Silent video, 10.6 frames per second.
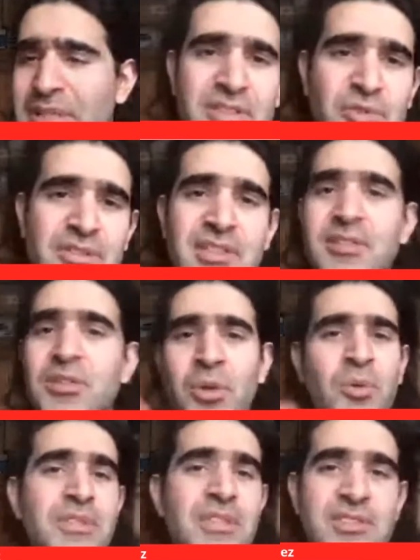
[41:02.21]
And so that
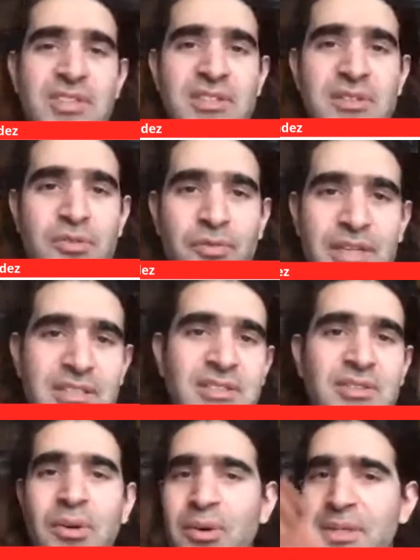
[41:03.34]
person is going to say, no, this
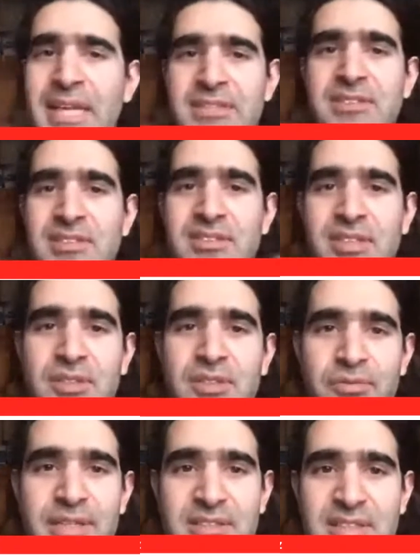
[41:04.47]
doesn't fit, or
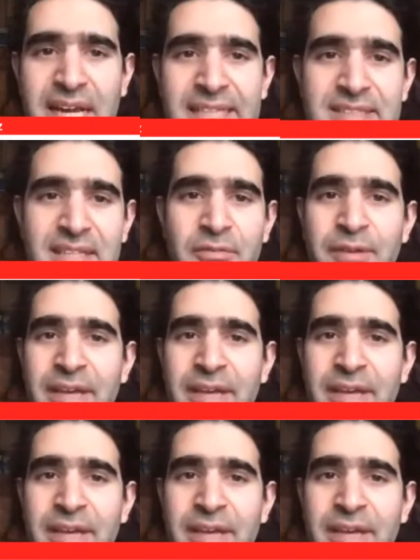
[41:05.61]
yes, this does fit.